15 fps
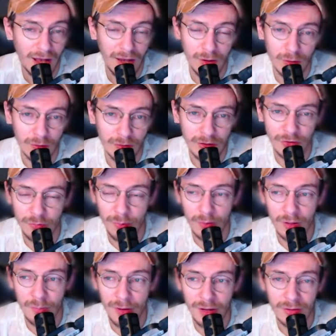I already
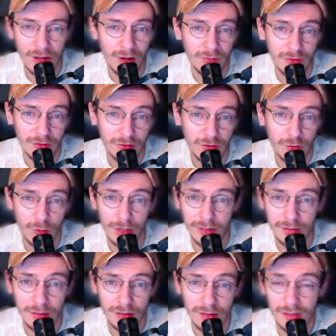spoke about how this is
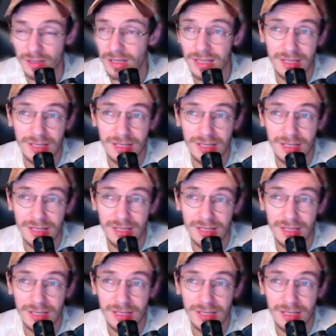quite good.